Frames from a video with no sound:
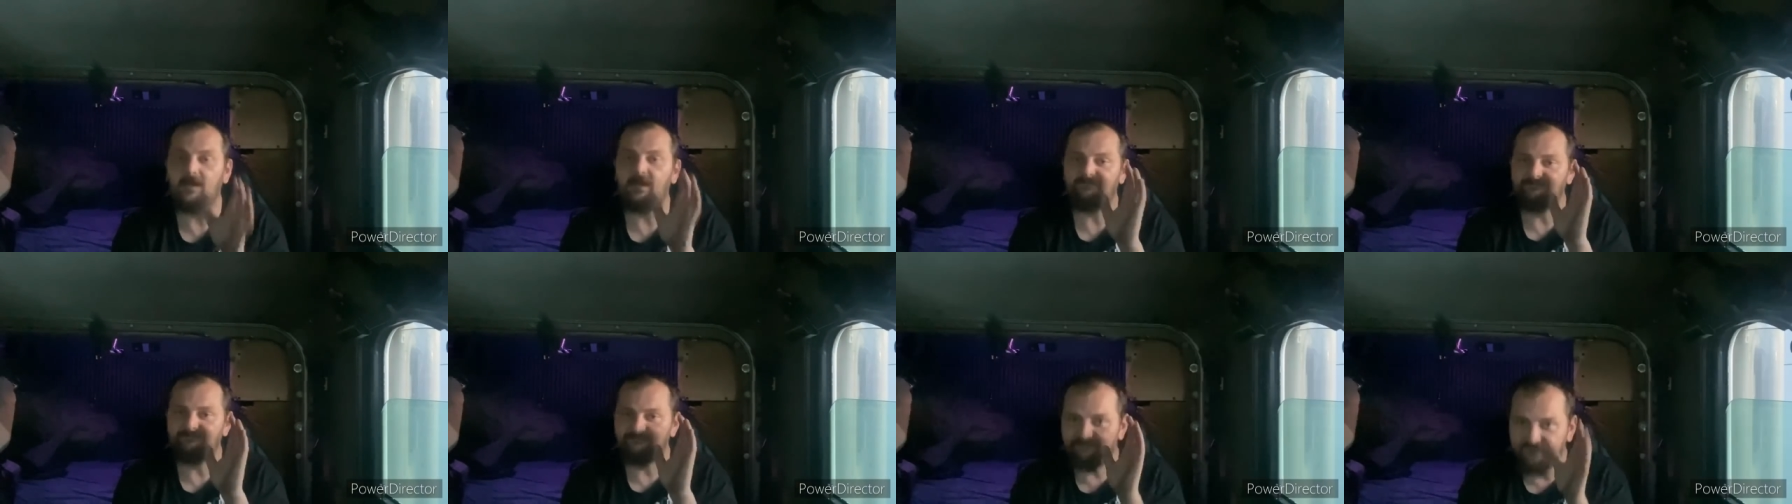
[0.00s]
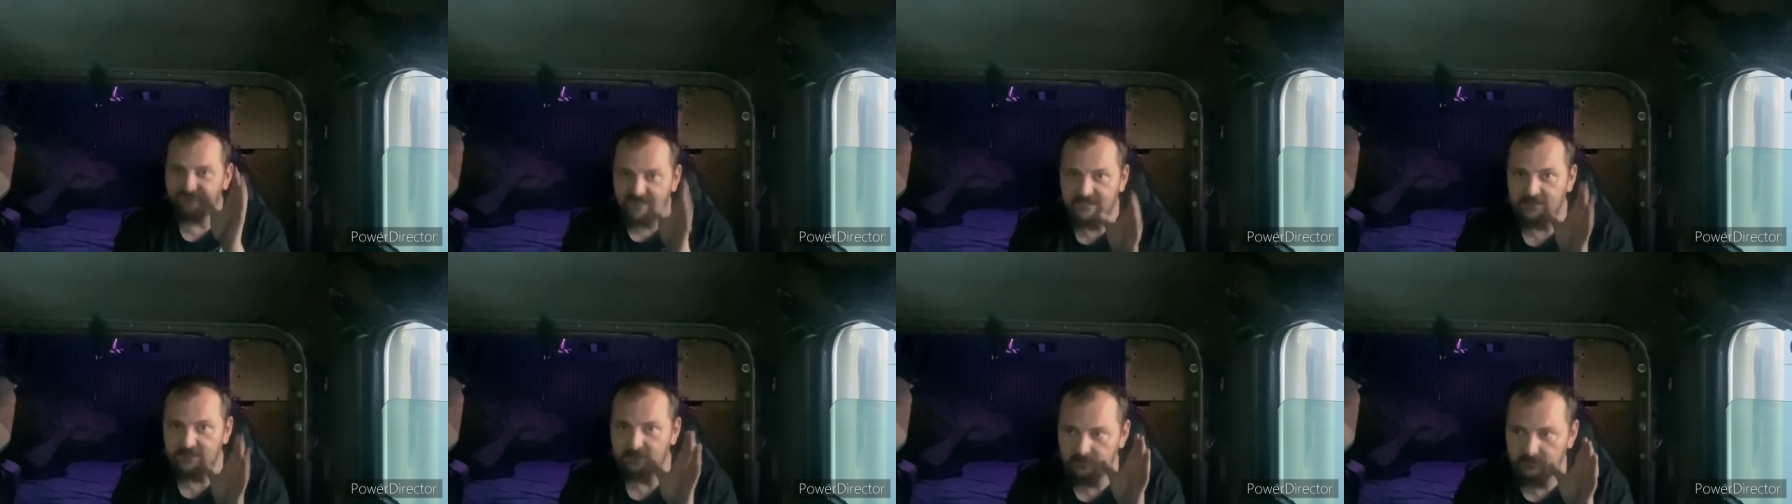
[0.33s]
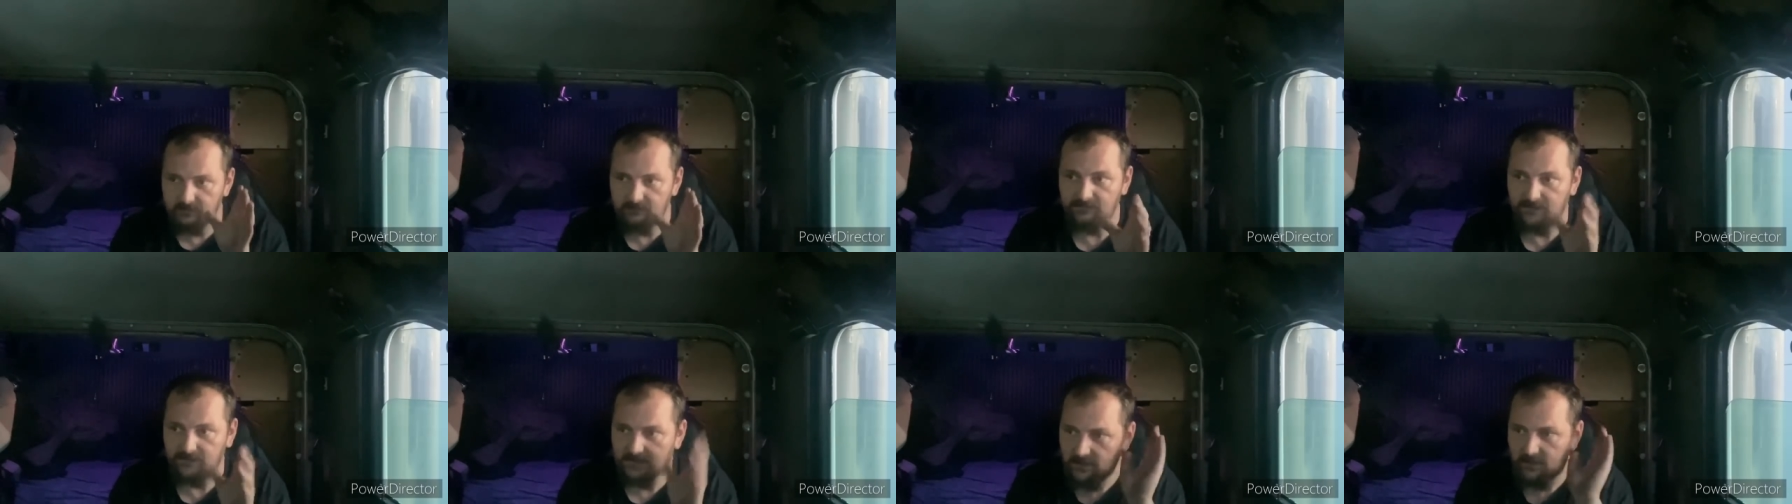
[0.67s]
feet
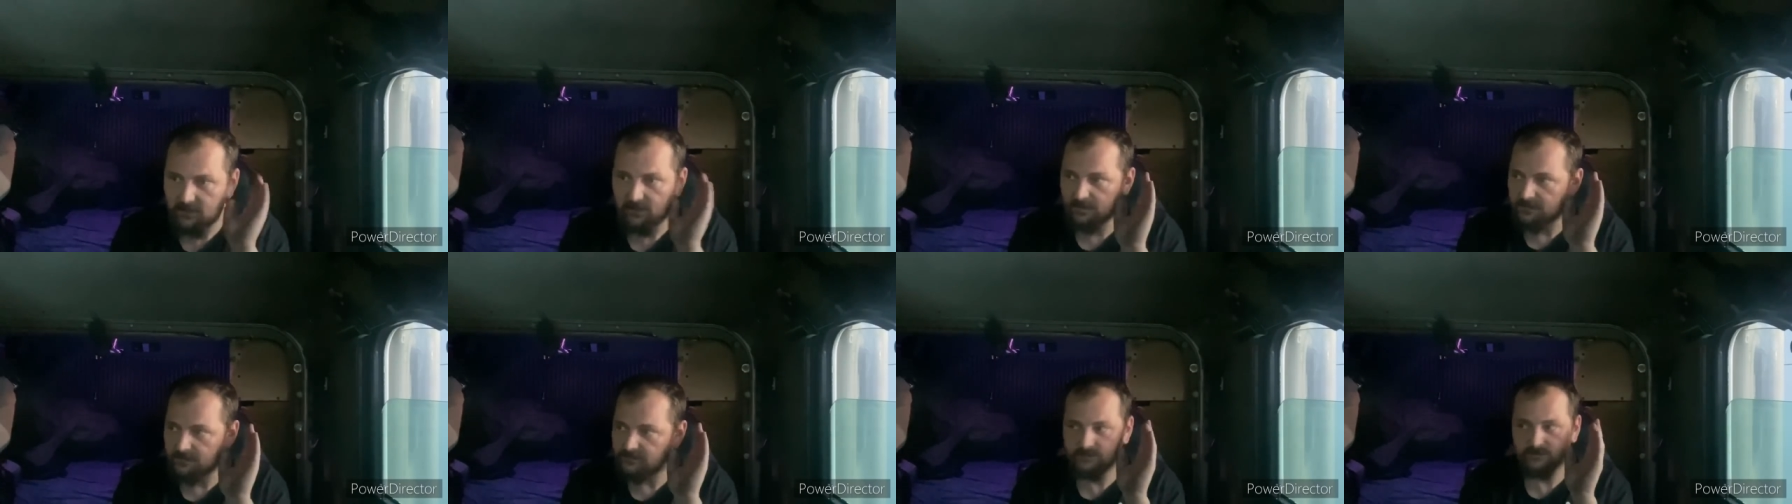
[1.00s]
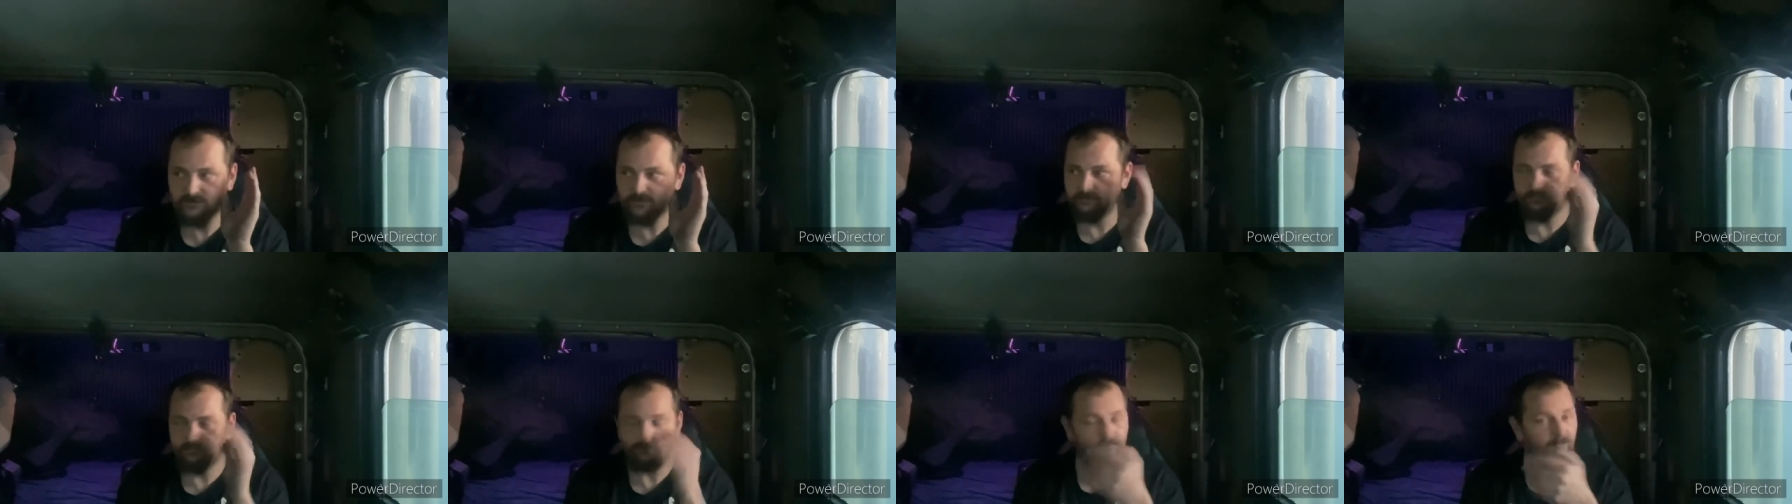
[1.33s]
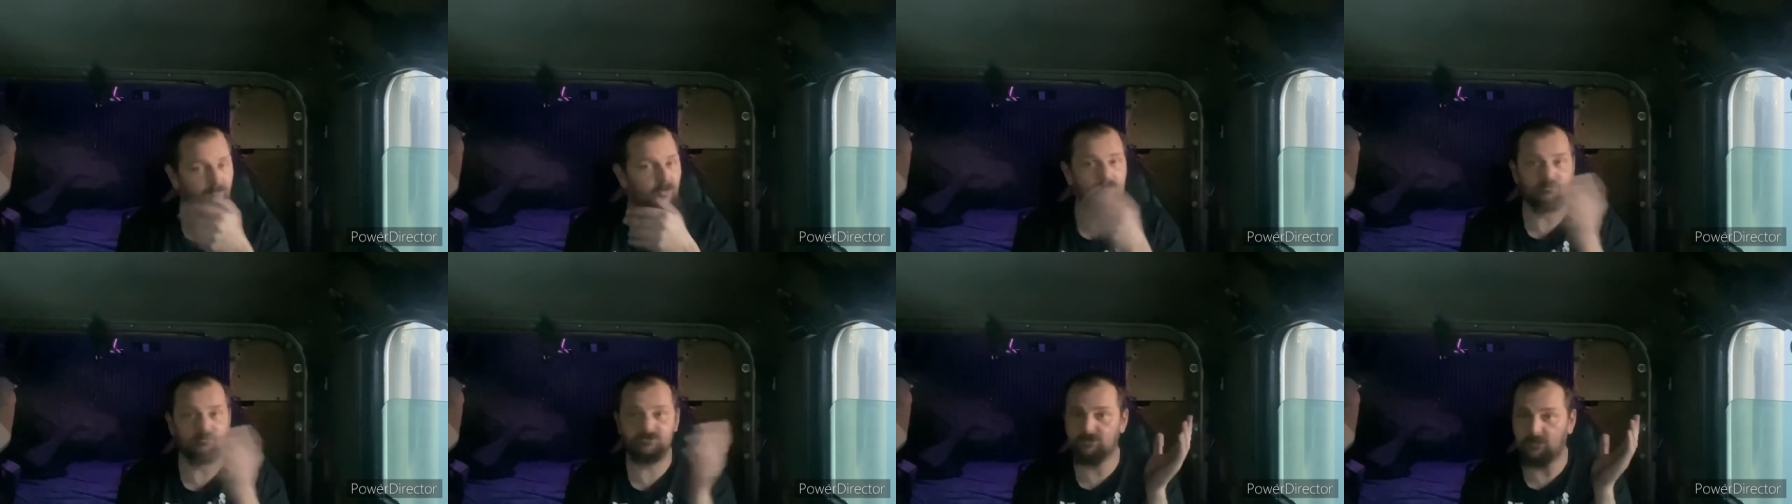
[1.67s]
because
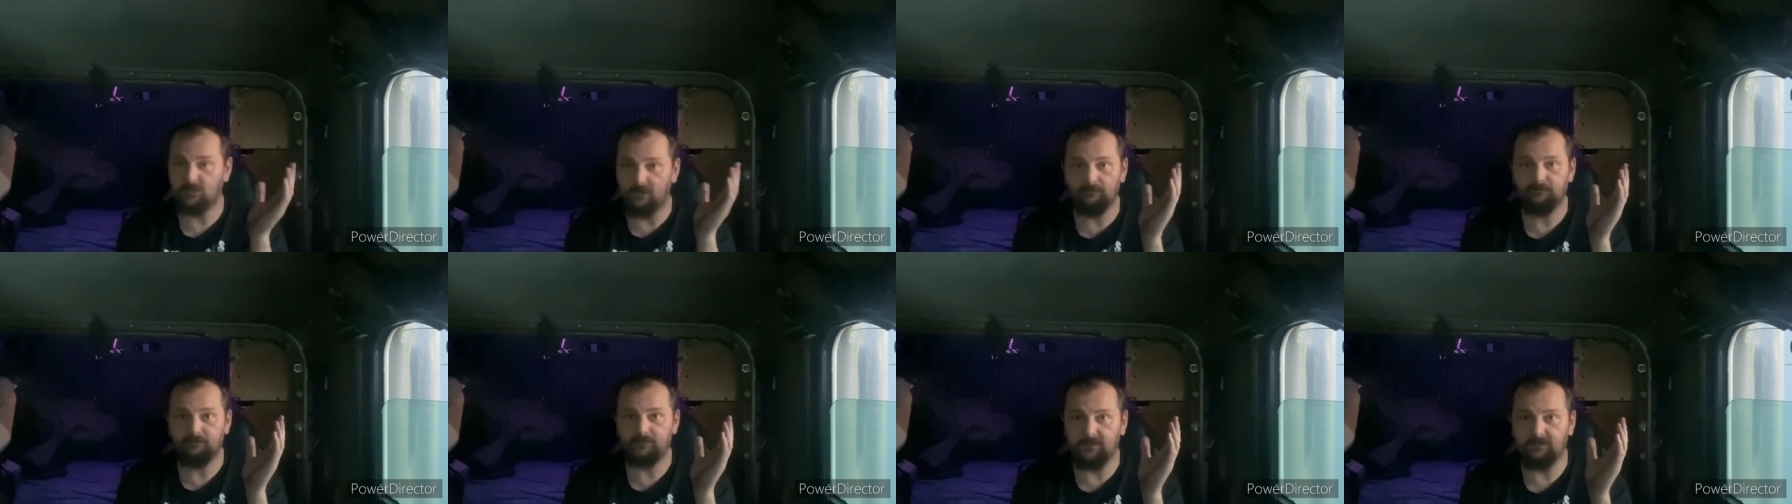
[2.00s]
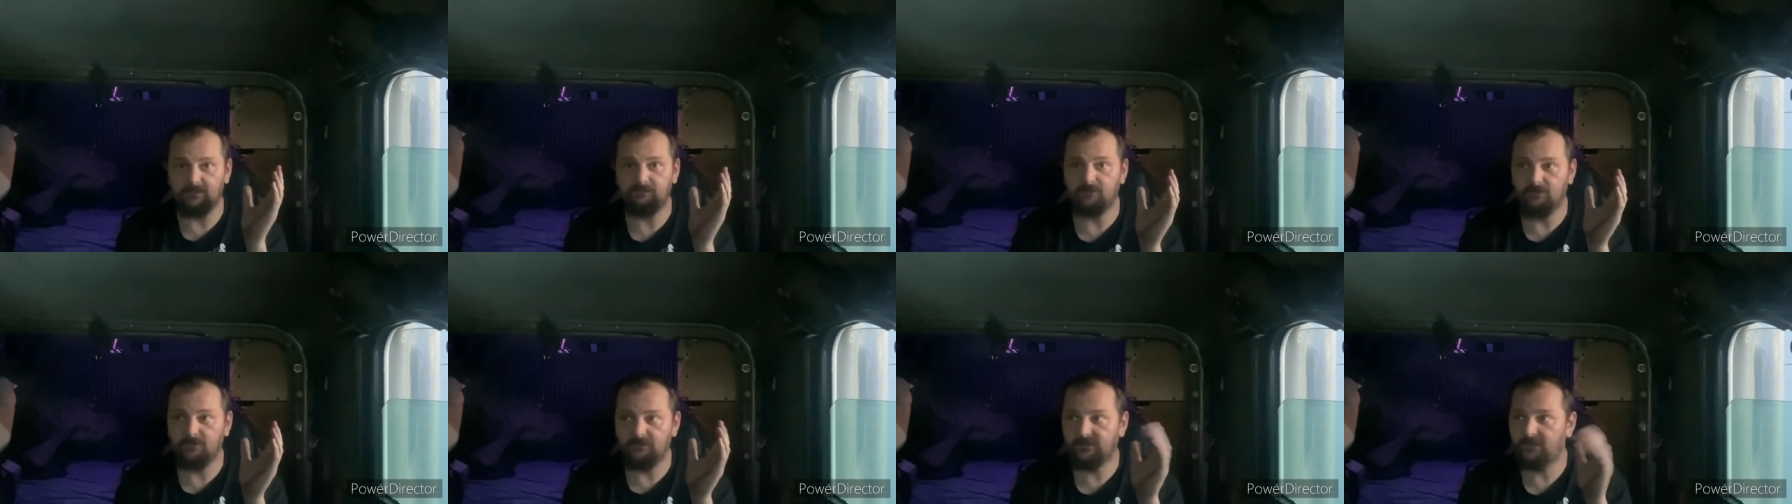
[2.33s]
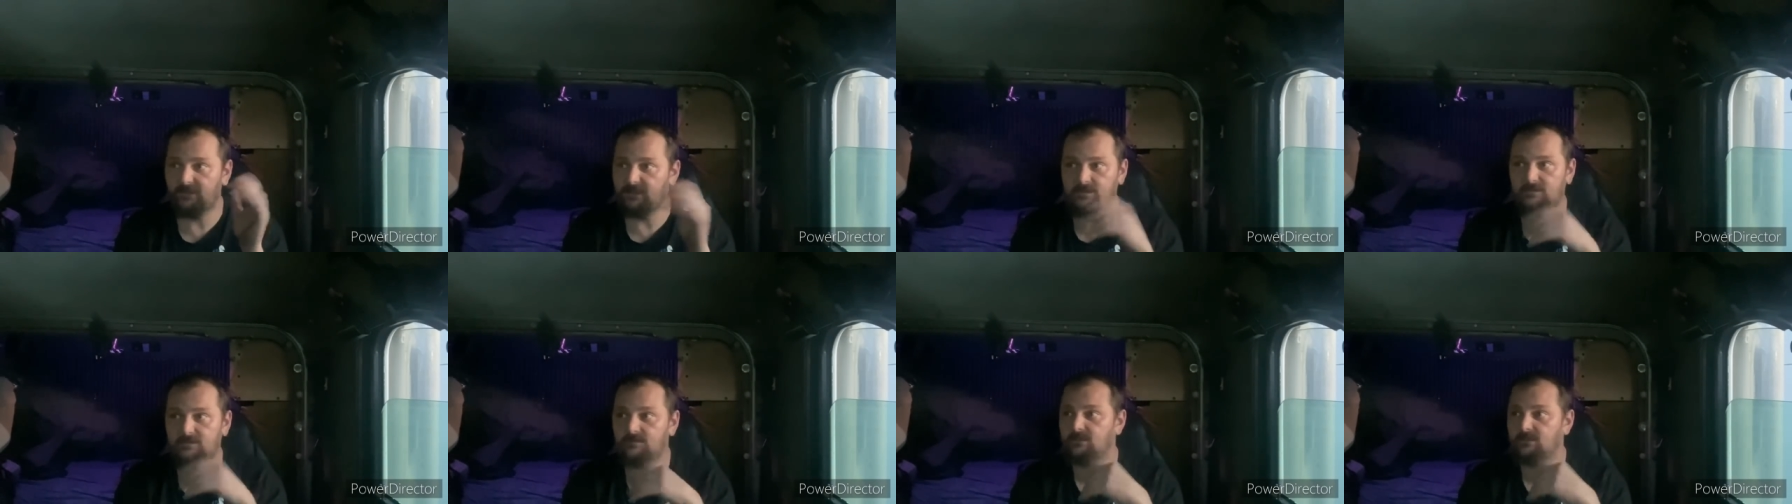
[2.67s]
there's some people that